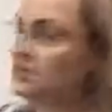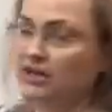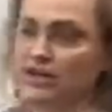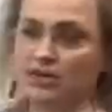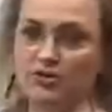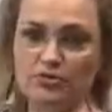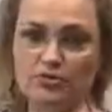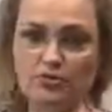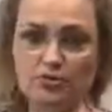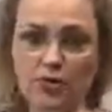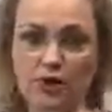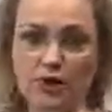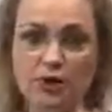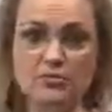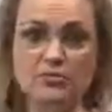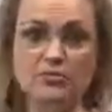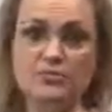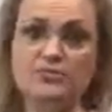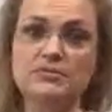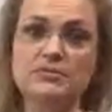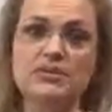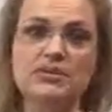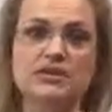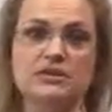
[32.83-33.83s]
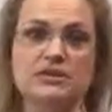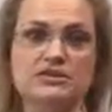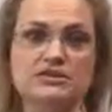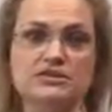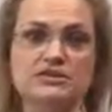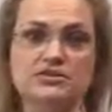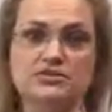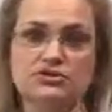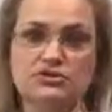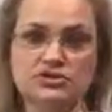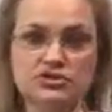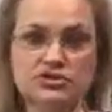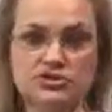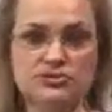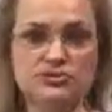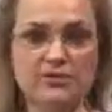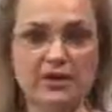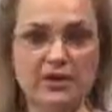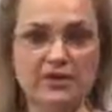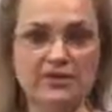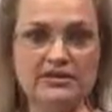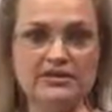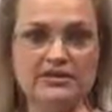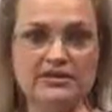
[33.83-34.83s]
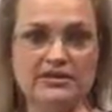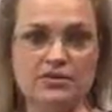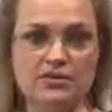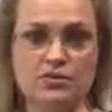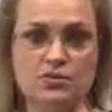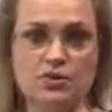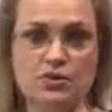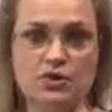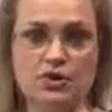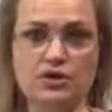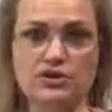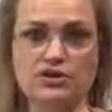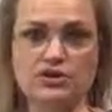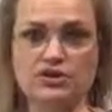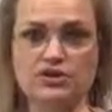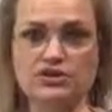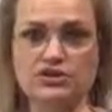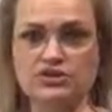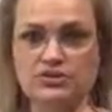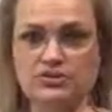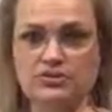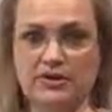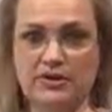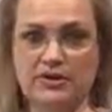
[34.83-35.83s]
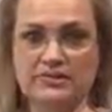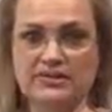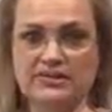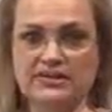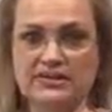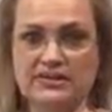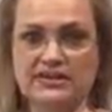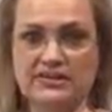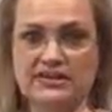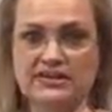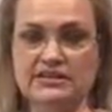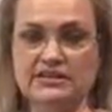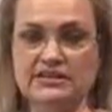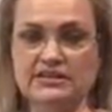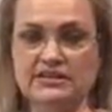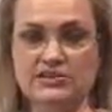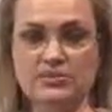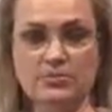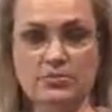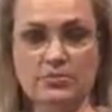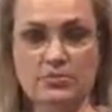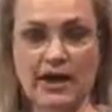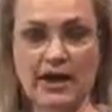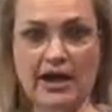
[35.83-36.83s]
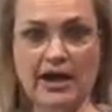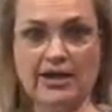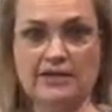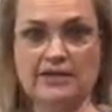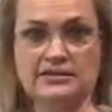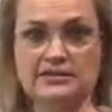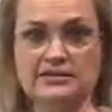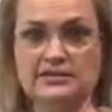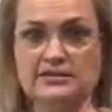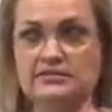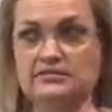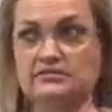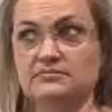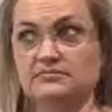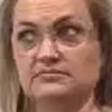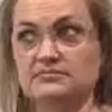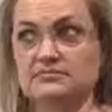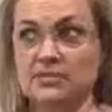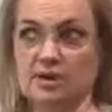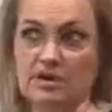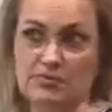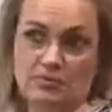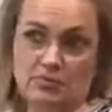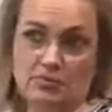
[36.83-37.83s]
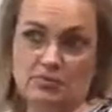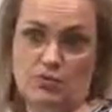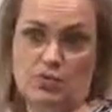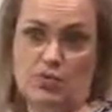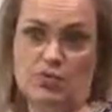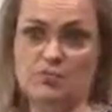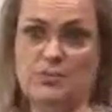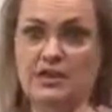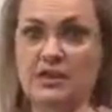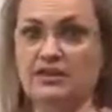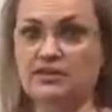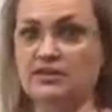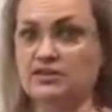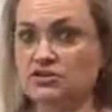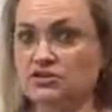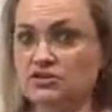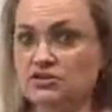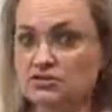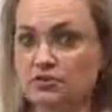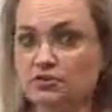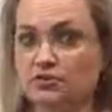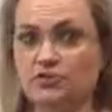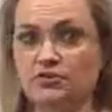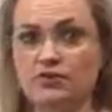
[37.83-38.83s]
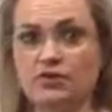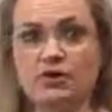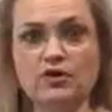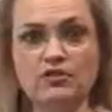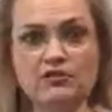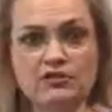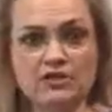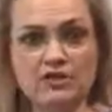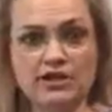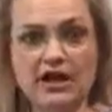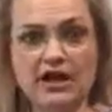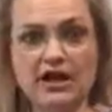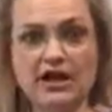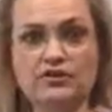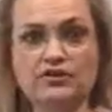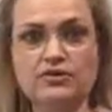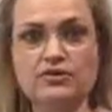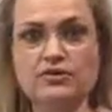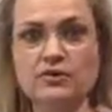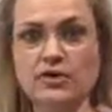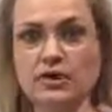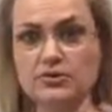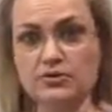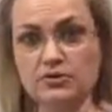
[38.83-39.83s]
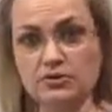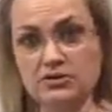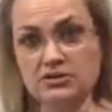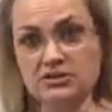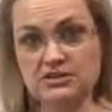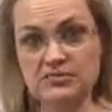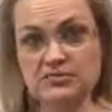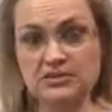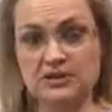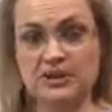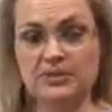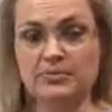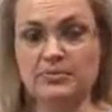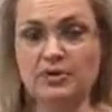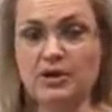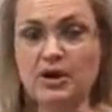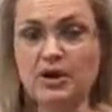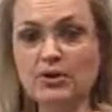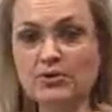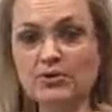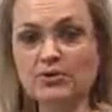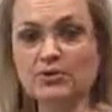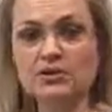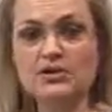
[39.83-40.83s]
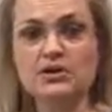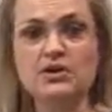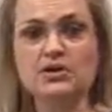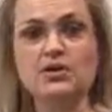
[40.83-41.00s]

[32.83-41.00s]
another problem. So there's two methods to work this. You may have seen this in your past, and maybe one method you prefer over the other, but I'm going to explain both.